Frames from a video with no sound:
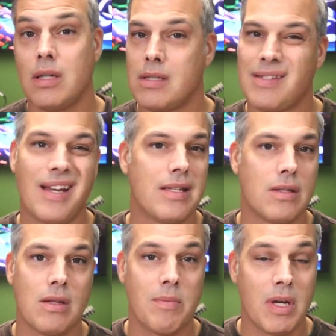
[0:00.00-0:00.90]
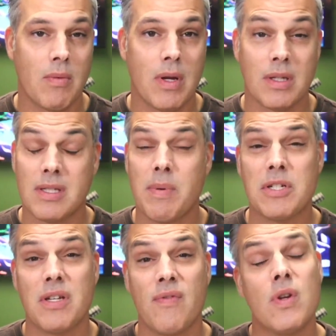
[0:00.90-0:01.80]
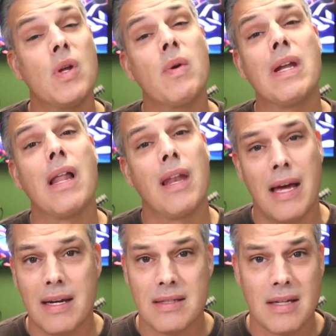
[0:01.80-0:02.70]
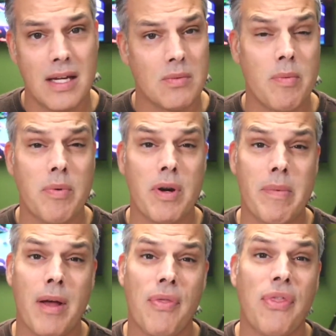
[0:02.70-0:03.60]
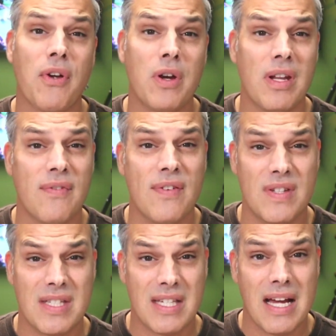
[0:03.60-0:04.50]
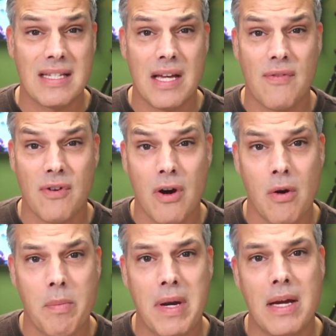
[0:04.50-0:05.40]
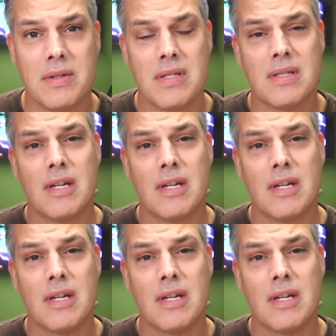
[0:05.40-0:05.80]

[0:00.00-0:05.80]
The signs are the big one, especially if you're doing a lot of signs. We put about 30 to 50 signs out for our open houses.